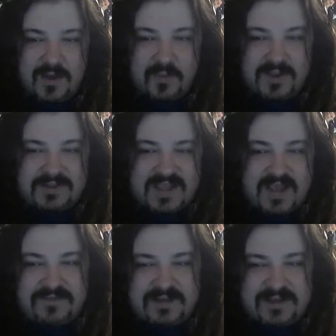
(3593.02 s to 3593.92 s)
Will
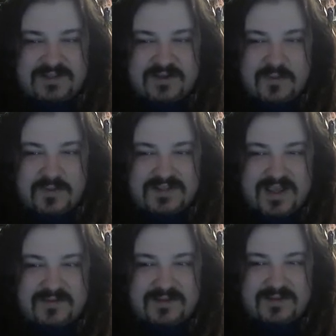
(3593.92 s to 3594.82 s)
Tafty, how's it going, Will
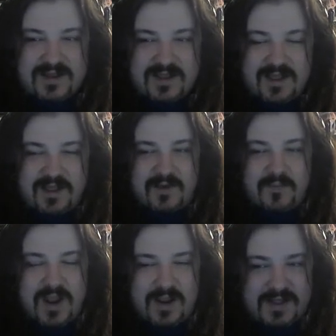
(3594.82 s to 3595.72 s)
Tafty?
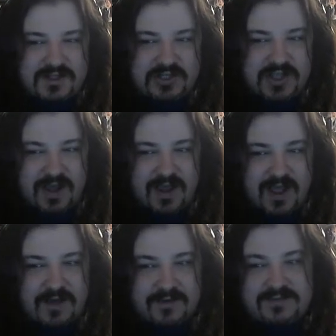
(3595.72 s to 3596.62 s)
Where are the
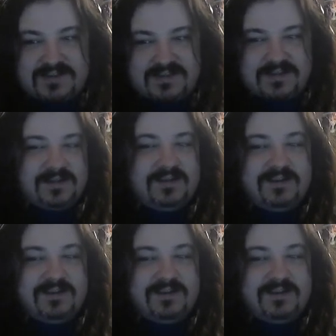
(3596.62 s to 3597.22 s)
Cheetos?